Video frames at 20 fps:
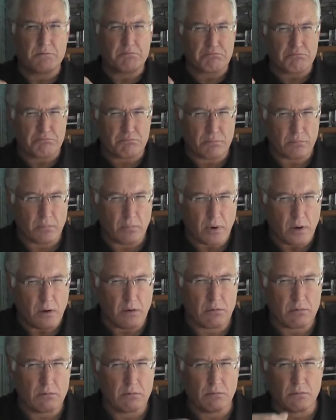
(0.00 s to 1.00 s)
at the same
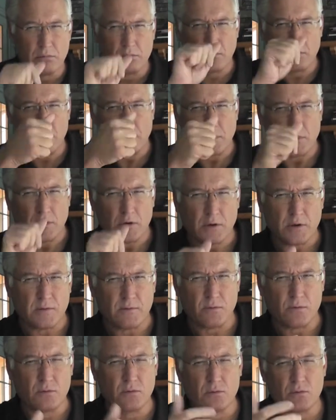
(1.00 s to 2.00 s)
time of pain is a hard
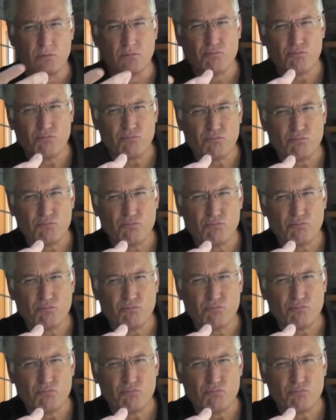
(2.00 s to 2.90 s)
lesson to learn.